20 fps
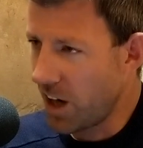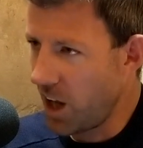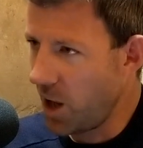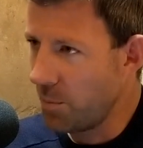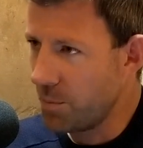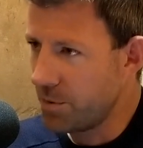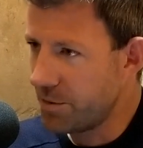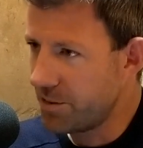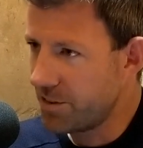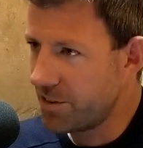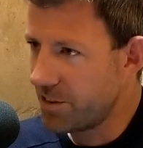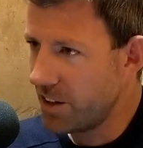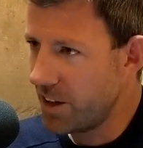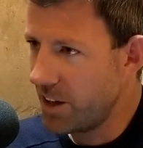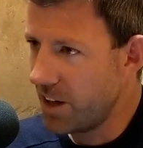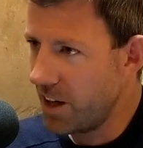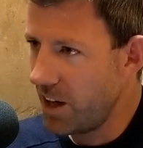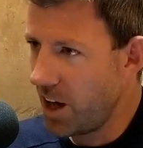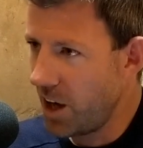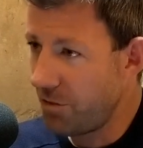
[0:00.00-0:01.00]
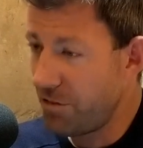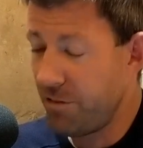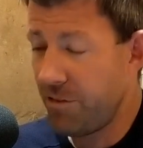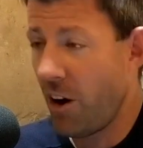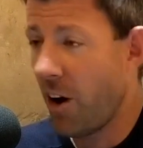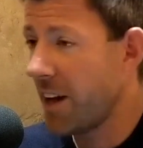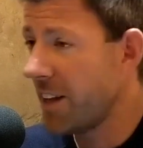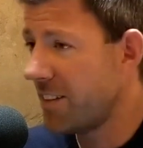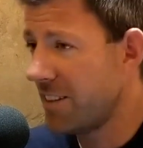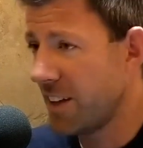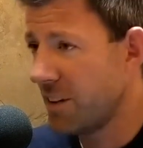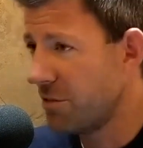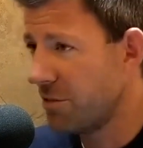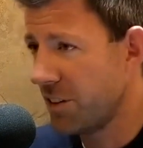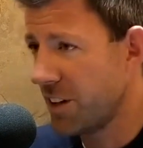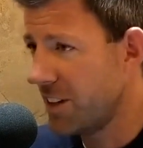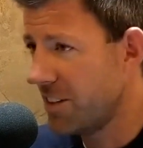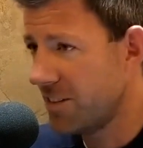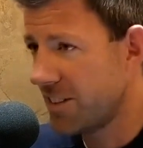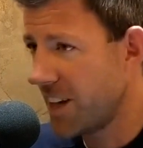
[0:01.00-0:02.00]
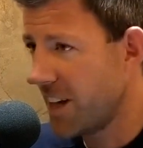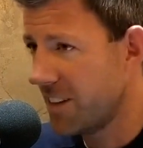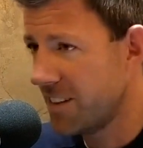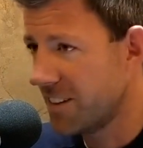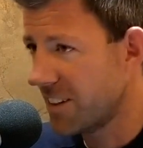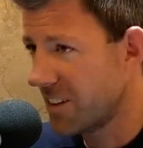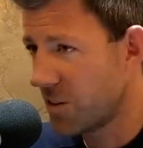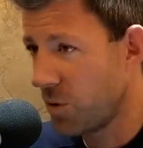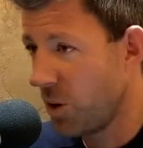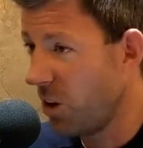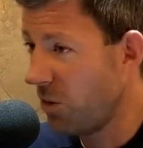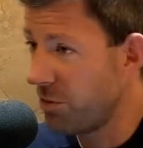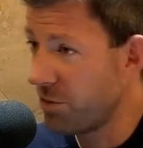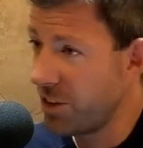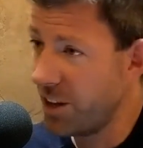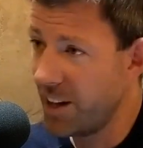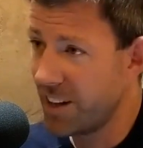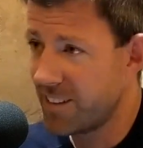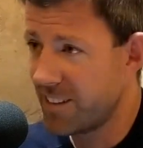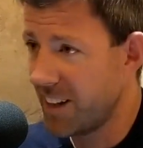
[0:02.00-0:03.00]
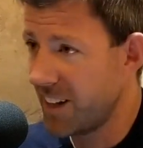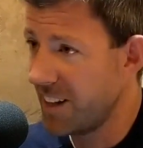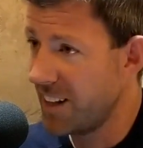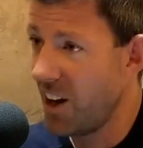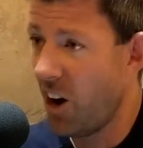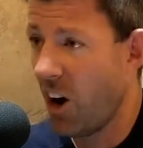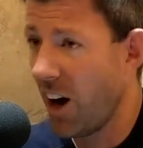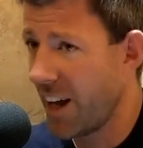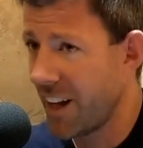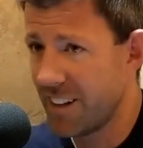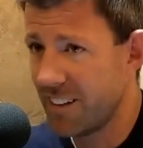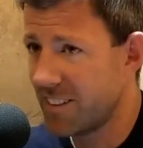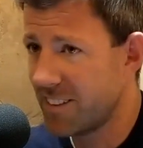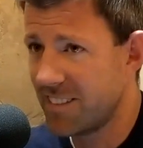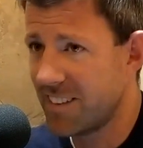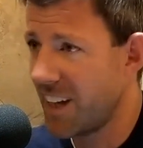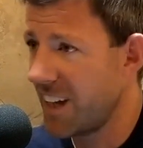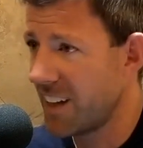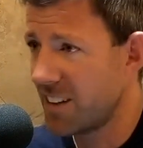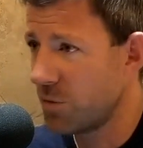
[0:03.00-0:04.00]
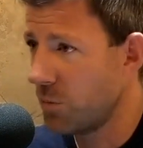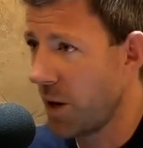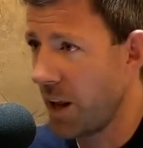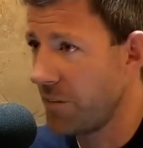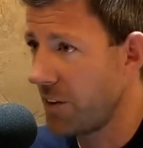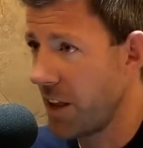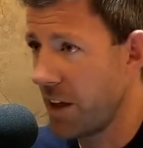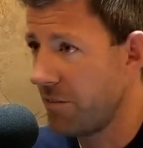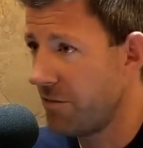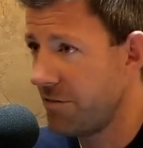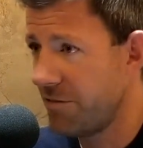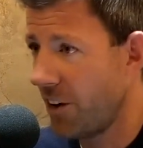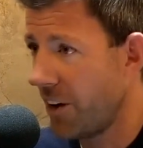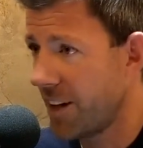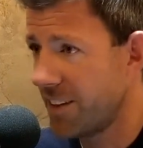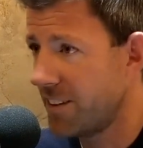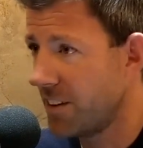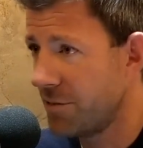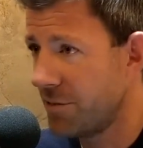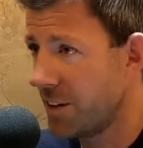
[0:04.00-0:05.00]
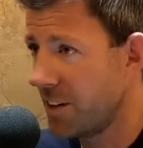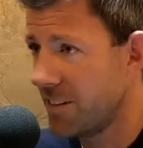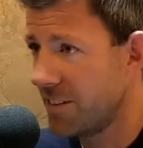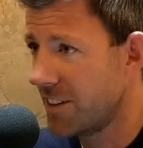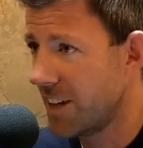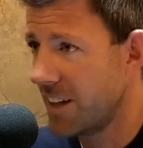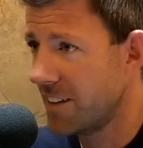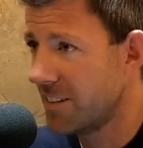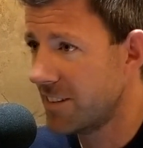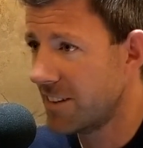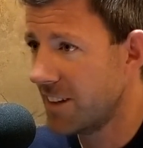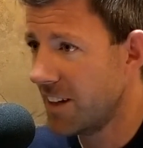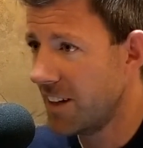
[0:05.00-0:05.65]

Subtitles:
clubs are fighting for these kids at 12, 13, 9, 6, whenever they're fighting for these kids.